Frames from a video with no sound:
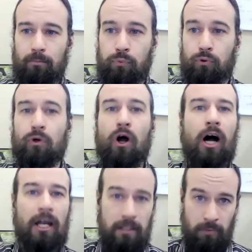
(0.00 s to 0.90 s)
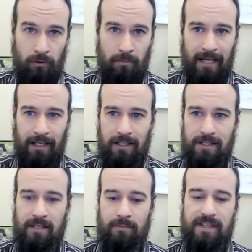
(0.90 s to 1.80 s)
broad immune
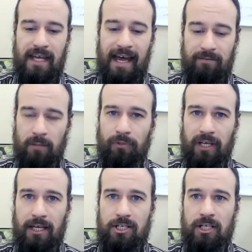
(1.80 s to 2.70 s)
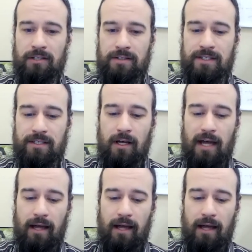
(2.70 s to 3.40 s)
mechanisms that have implications